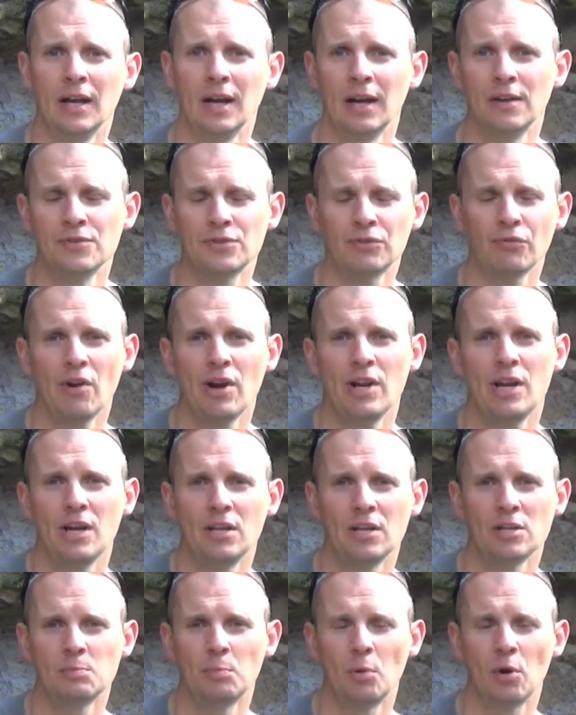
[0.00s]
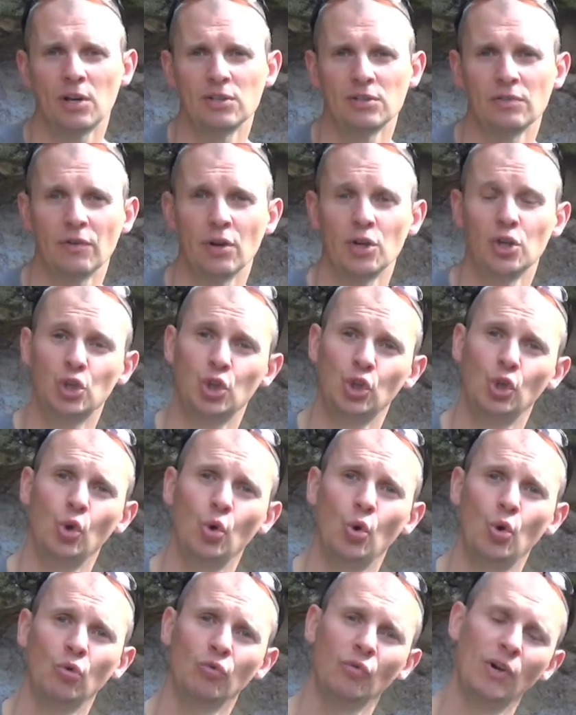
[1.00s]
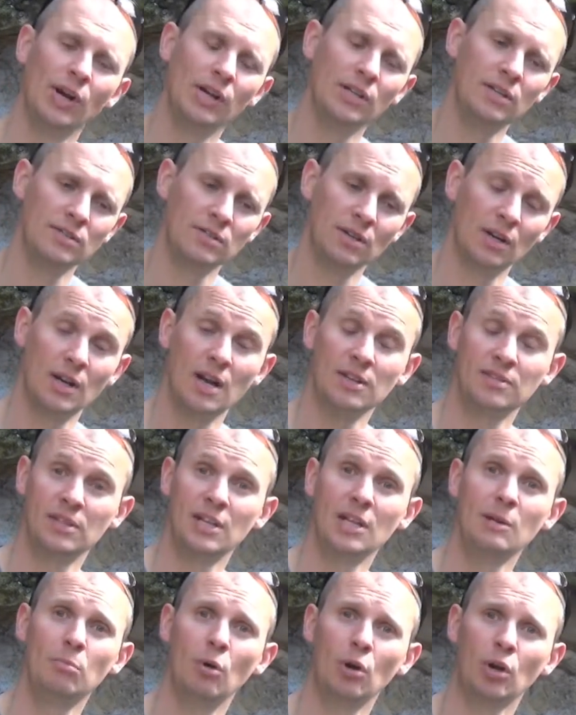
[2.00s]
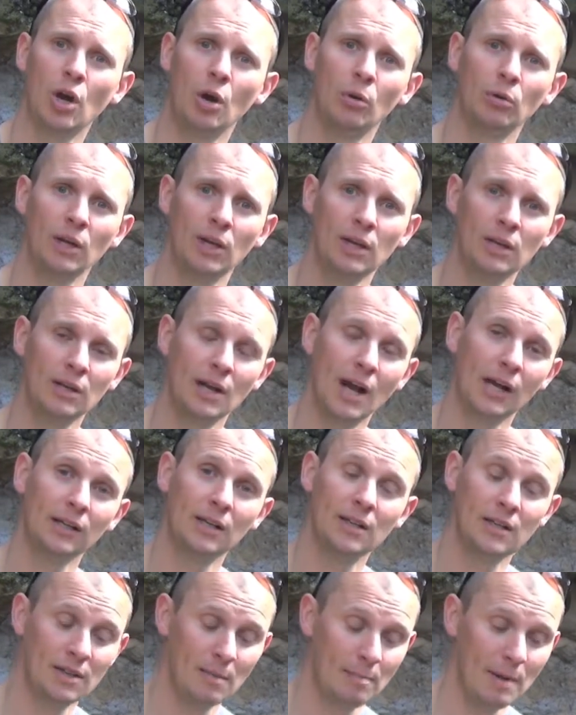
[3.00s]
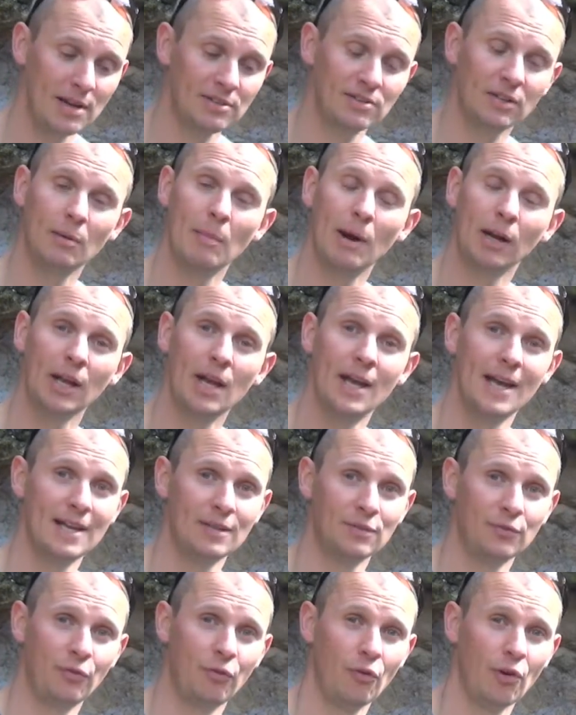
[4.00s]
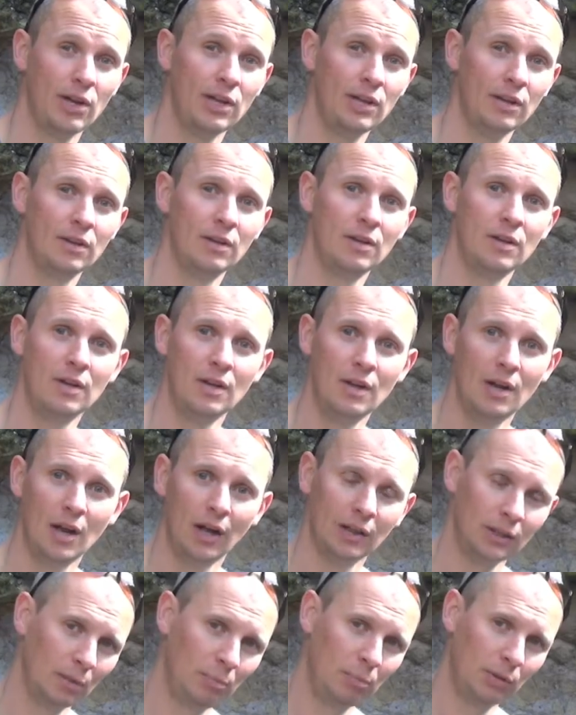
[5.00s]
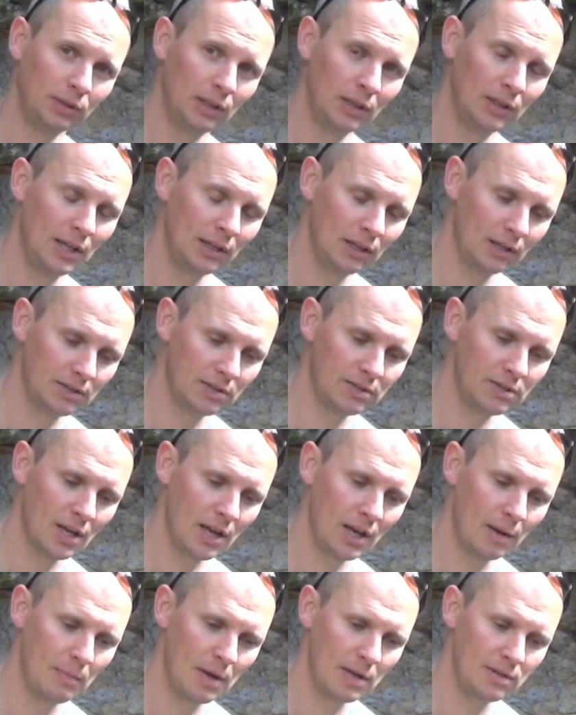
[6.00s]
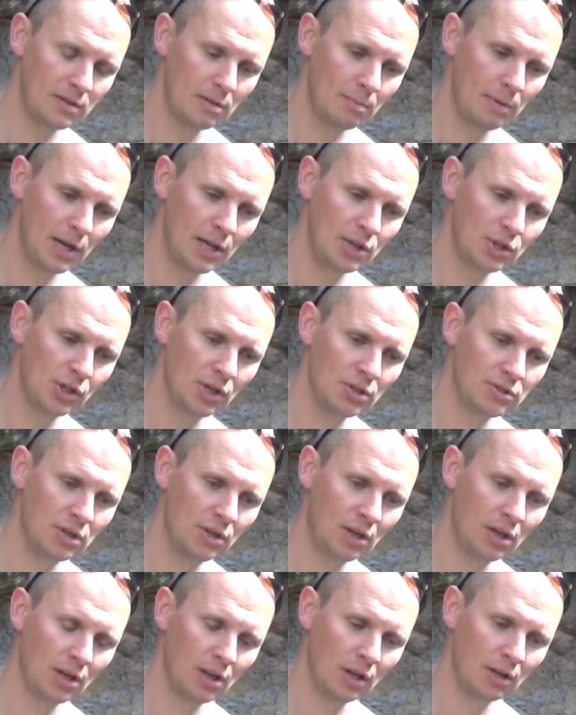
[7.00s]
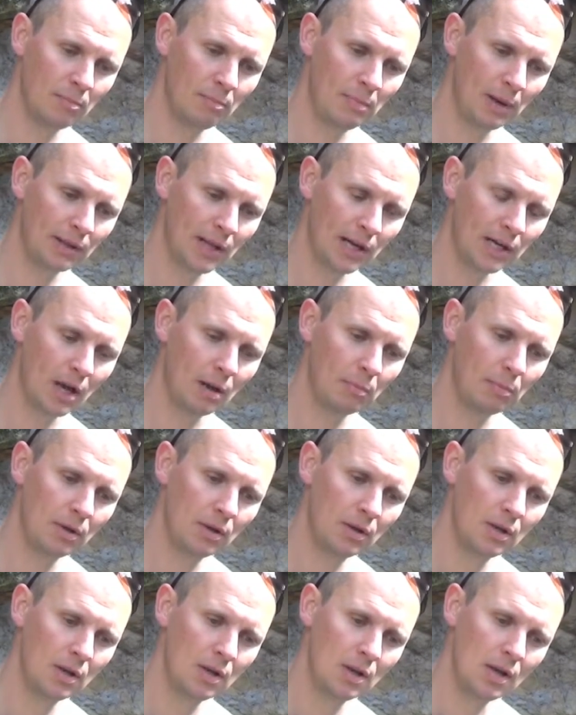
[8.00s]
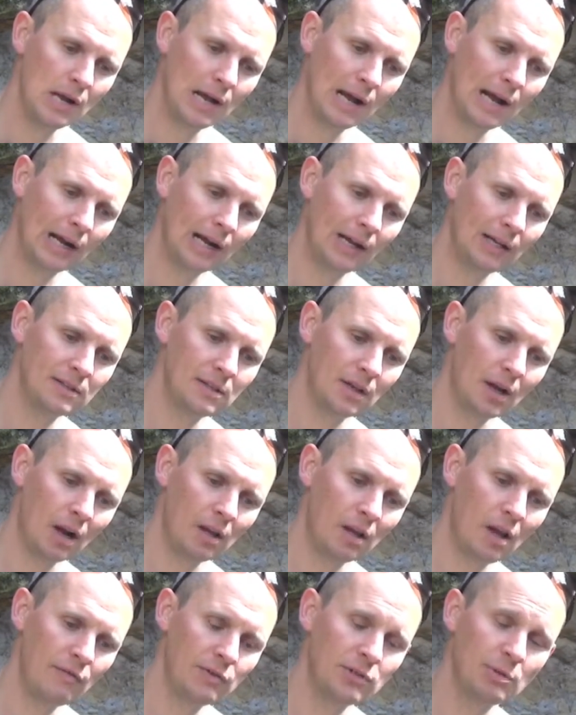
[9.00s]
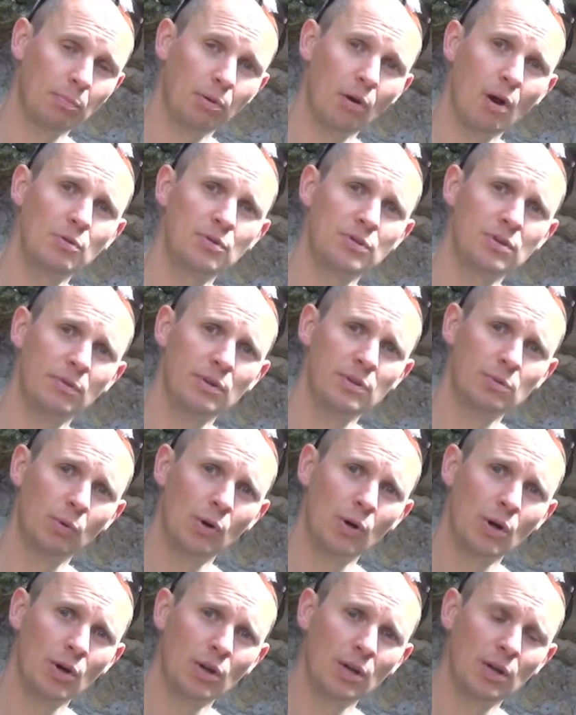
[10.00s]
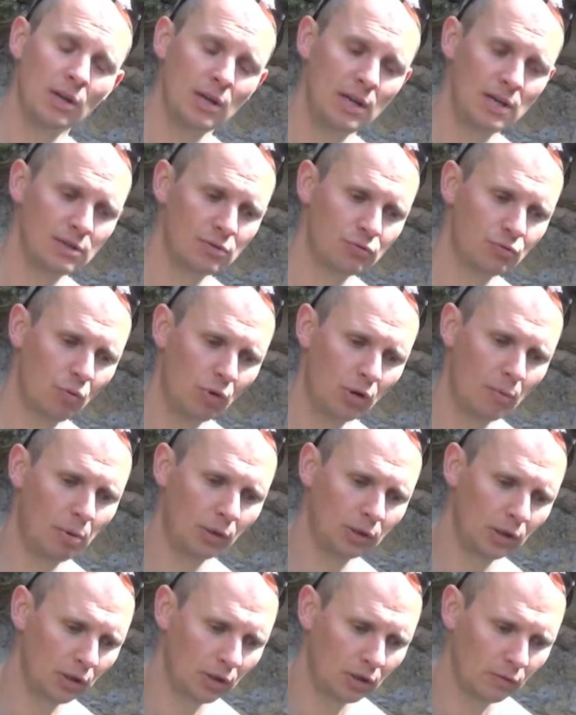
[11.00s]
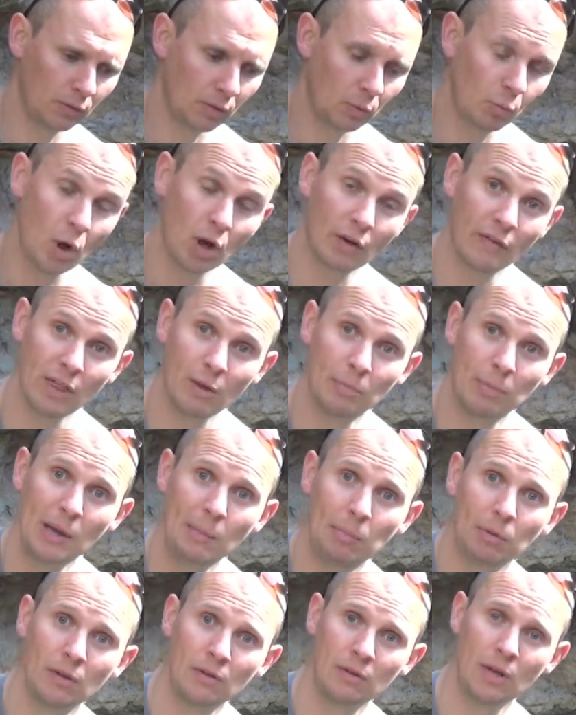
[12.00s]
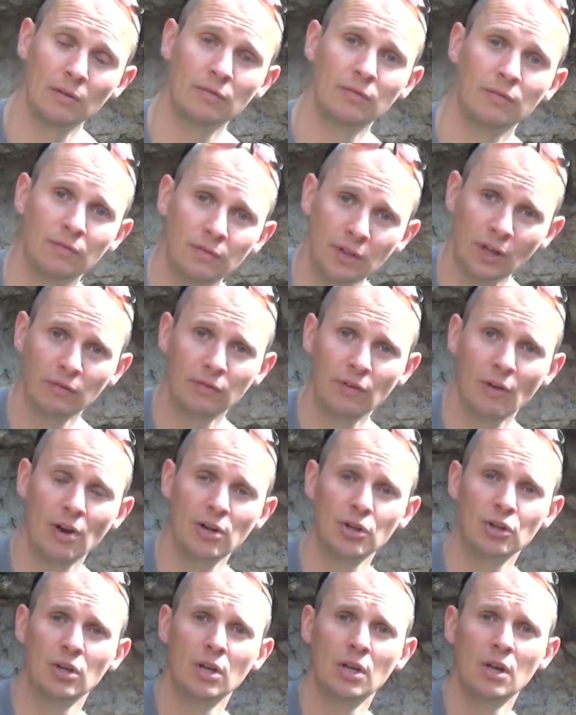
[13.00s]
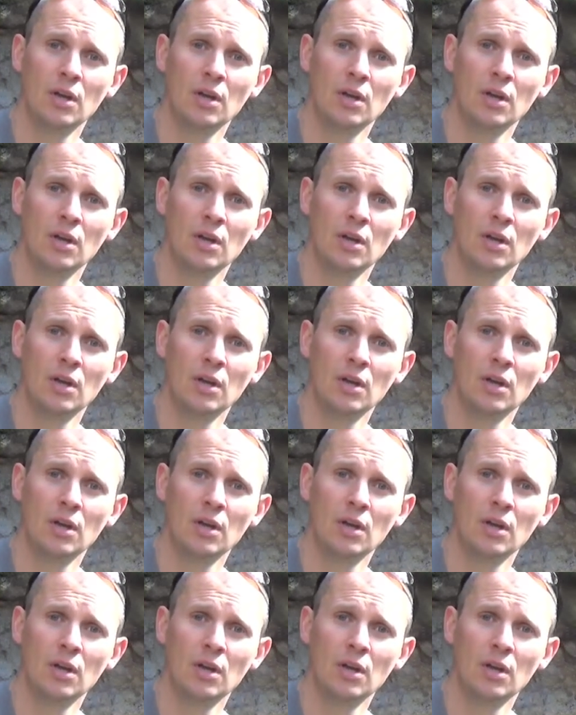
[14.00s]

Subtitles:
And Srini in his book is a very short read. It's an ebook only, and the best thing about it, it's free. And I'll put the links into the page here so you can kind of pick that up. And I love his approach to his work. He's drawn upon a lot of the work of other people and you know, very